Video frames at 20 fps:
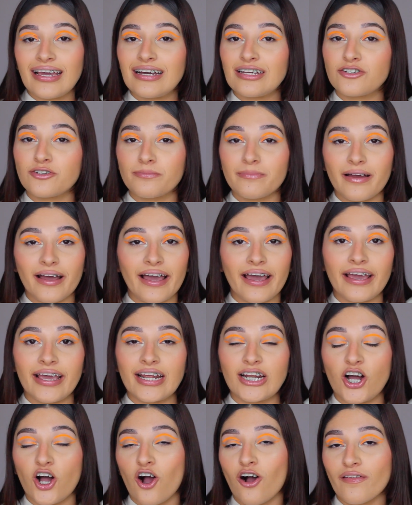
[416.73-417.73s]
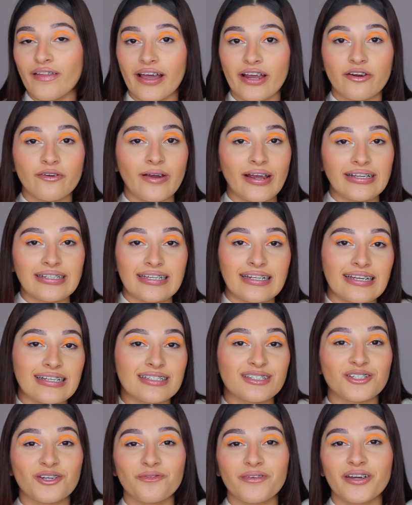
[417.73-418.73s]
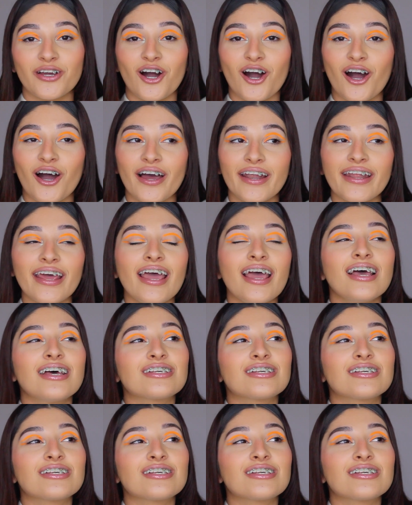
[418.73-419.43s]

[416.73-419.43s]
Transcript: underbite, and all that craziness going on.